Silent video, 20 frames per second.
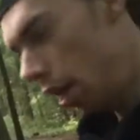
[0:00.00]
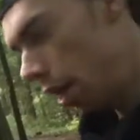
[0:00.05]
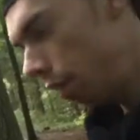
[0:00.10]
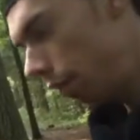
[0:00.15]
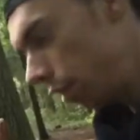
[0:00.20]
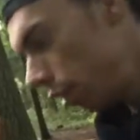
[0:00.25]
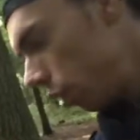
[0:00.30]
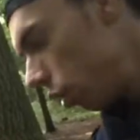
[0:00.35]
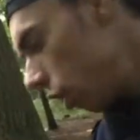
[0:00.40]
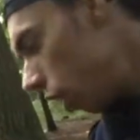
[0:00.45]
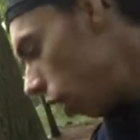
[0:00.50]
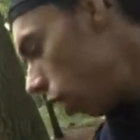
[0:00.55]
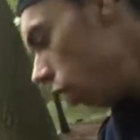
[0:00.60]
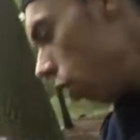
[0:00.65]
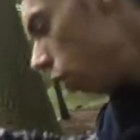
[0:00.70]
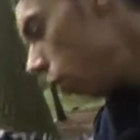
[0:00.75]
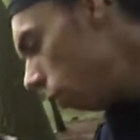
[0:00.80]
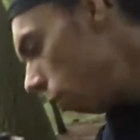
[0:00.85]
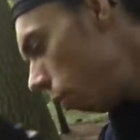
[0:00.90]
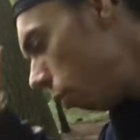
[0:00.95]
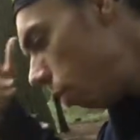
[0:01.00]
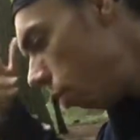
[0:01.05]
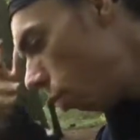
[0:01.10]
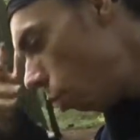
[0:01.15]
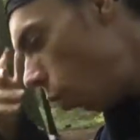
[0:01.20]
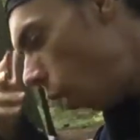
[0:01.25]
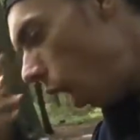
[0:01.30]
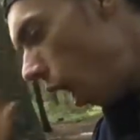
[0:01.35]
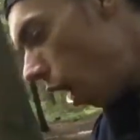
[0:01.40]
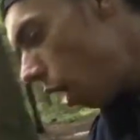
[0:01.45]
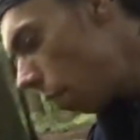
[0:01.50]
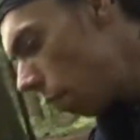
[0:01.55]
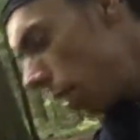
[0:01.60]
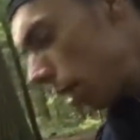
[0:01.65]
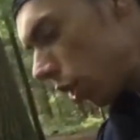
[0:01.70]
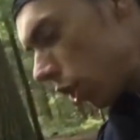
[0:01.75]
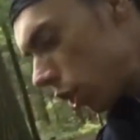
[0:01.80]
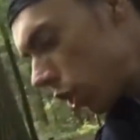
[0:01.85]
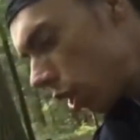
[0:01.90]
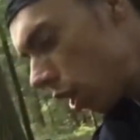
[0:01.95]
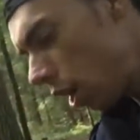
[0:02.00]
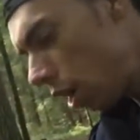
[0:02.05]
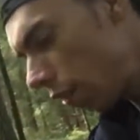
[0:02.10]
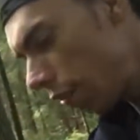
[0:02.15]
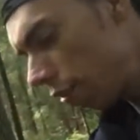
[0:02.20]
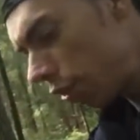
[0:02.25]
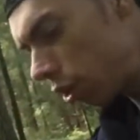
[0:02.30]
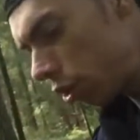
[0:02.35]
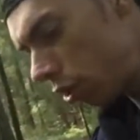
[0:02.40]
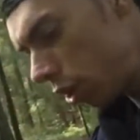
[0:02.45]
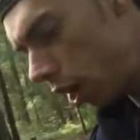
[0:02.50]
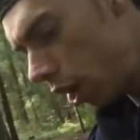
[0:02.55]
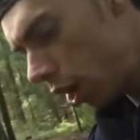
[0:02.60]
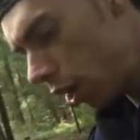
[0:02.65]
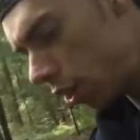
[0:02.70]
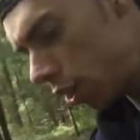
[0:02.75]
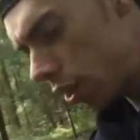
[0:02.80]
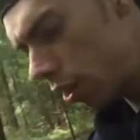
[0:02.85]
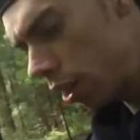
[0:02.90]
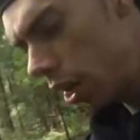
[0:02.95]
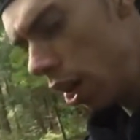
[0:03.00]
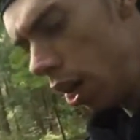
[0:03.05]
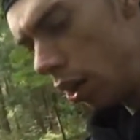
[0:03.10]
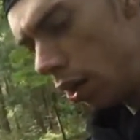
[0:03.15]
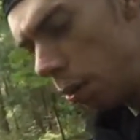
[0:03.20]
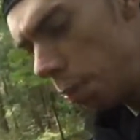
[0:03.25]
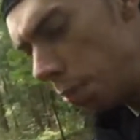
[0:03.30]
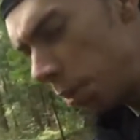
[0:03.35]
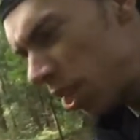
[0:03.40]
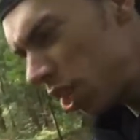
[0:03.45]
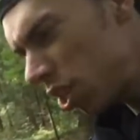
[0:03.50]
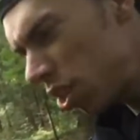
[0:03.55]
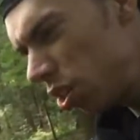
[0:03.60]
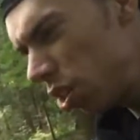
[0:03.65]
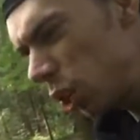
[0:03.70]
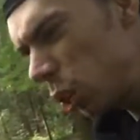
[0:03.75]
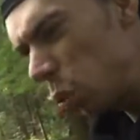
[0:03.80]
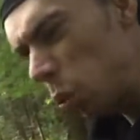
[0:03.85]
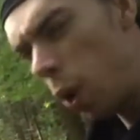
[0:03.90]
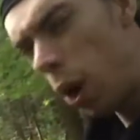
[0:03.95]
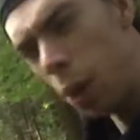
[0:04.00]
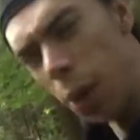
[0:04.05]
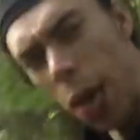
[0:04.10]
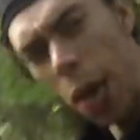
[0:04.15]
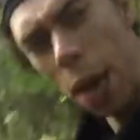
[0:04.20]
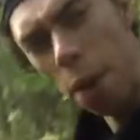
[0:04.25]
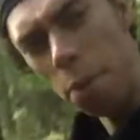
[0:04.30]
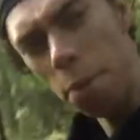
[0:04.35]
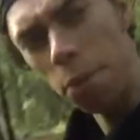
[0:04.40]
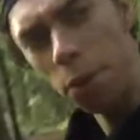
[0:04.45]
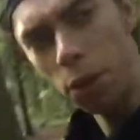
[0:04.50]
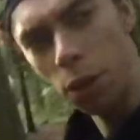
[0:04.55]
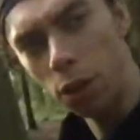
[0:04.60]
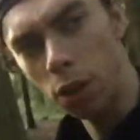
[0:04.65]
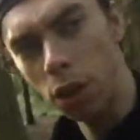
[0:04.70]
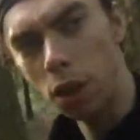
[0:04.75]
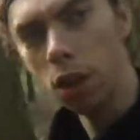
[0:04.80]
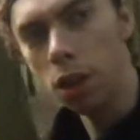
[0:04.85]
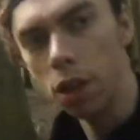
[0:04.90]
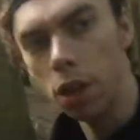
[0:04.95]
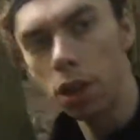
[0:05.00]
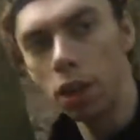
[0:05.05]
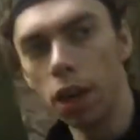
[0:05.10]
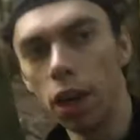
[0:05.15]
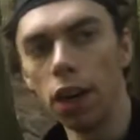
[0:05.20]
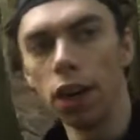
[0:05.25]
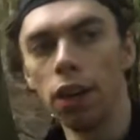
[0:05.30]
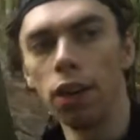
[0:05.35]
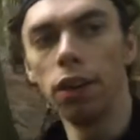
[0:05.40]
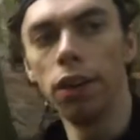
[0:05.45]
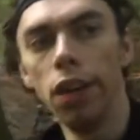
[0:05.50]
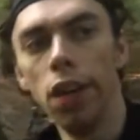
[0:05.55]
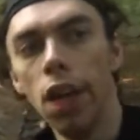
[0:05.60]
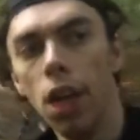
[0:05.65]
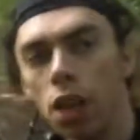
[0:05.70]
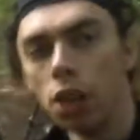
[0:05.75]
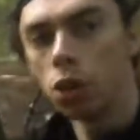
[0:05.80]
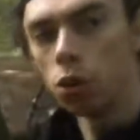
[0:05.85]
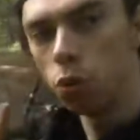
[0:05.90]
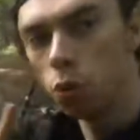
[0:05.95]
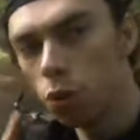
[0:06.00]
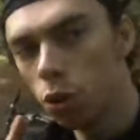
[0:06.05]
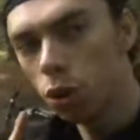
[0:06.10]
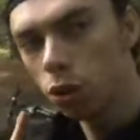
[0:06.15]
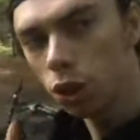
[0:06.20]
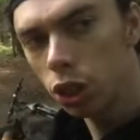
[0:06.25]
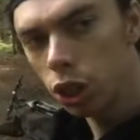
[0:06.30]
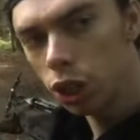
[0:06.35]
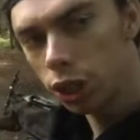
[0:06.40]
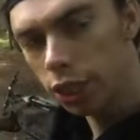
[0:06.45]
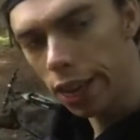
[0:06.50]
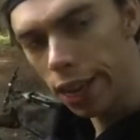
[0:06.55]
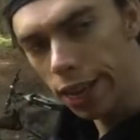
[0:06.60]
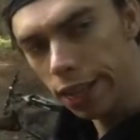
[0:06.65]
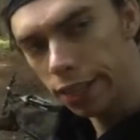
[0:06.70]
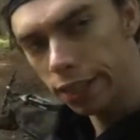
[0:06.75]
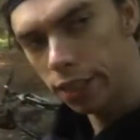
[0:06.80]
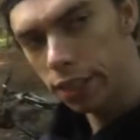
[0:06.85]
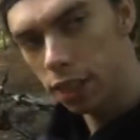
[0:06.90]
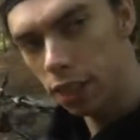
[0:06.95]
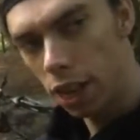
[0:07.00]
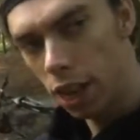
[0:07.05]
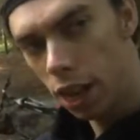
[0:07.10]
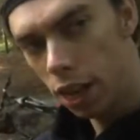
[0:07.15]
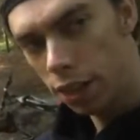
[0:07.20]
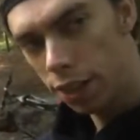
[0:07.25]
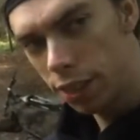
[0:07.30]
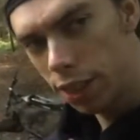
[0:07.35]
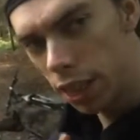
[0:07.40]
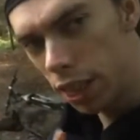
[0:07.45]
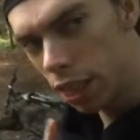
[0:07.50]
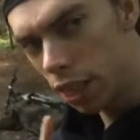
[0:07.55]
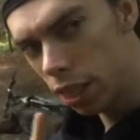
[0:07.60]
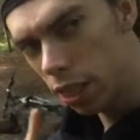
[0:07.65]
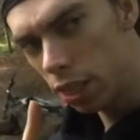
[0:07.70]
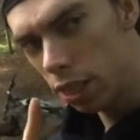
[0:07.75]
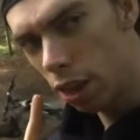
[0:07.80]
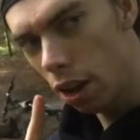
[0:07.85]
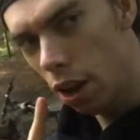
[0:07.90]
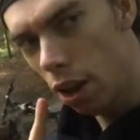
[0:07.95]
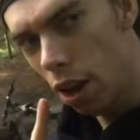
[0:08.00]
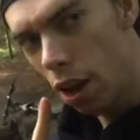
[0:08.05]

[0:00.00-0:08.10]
If you know how much stuff it costs to produce one hamburger, you will understand this